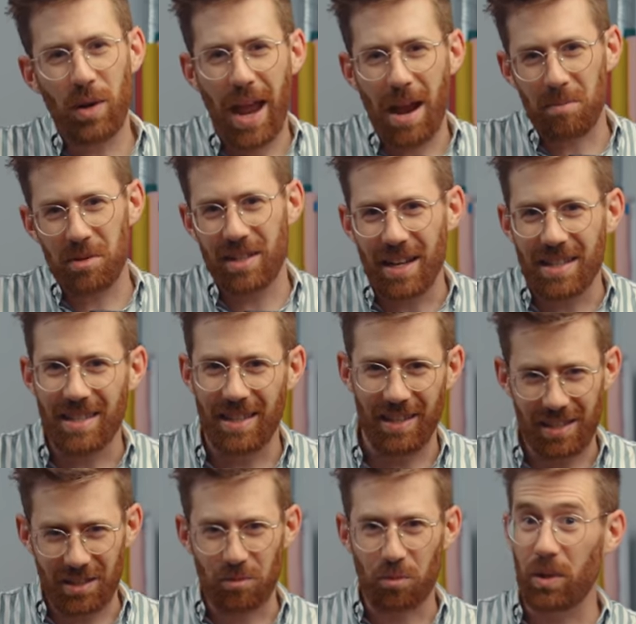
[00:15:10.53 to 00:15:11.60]
camera does
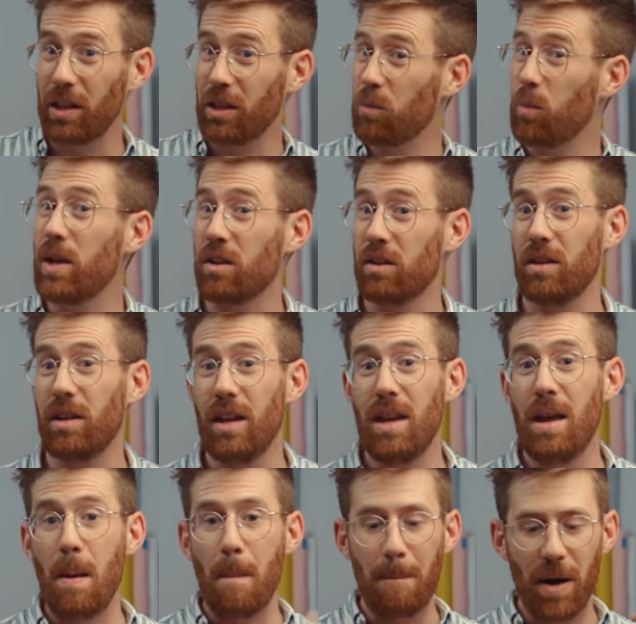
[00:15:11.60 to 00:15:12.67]
this. It's really weird,
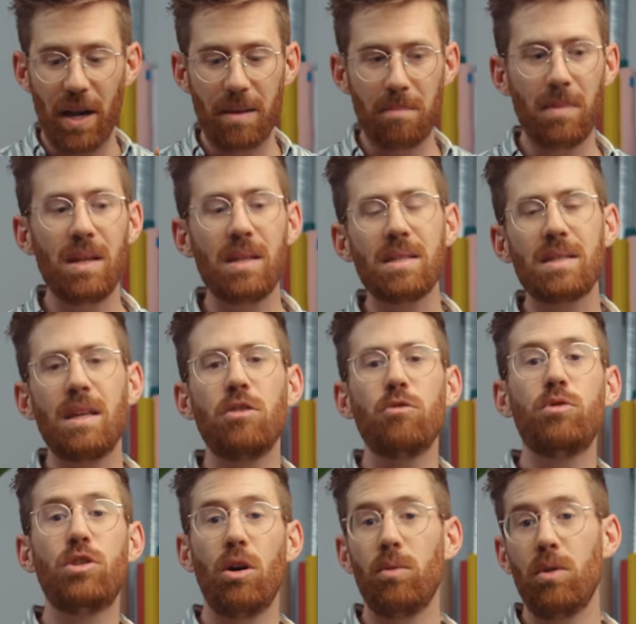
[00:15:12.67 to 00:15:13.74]
but it means that you
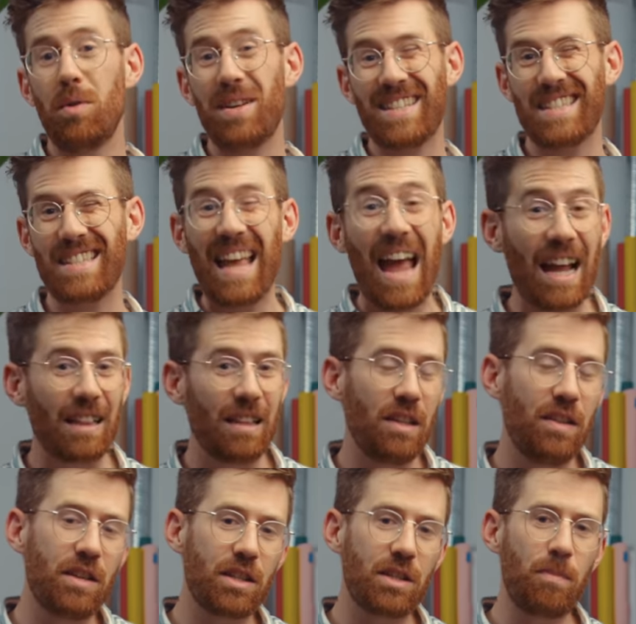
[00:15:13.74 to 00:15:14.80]
don't know exactly
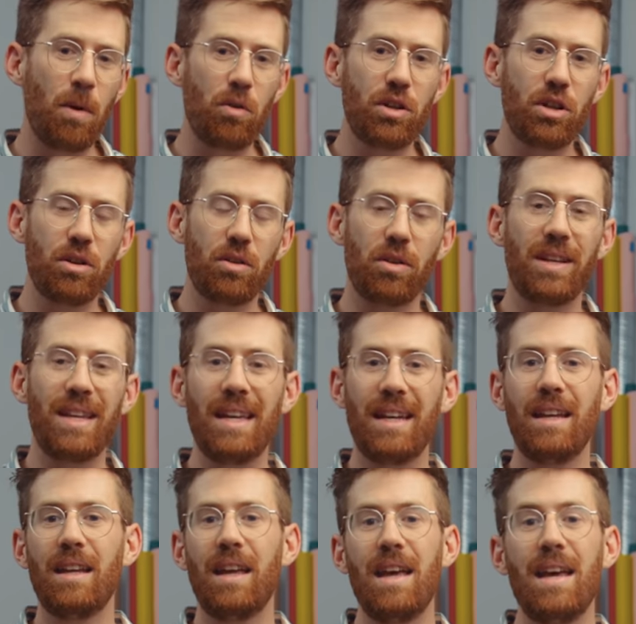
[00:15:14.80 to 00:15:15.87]
the exposure you're
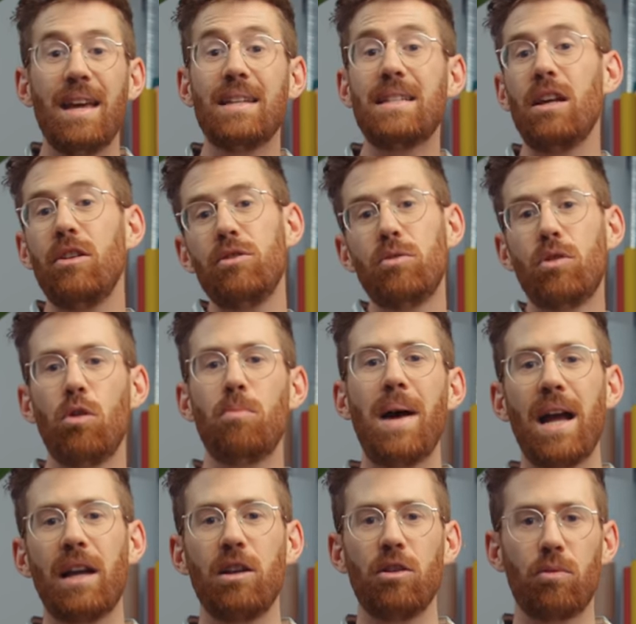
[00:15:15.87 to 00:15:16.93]
getting until you go
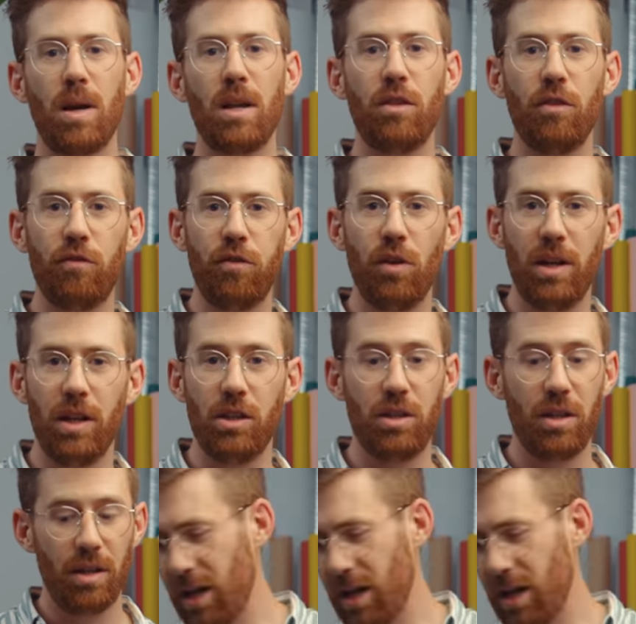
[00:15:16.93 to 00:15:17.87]
back and grade the footage.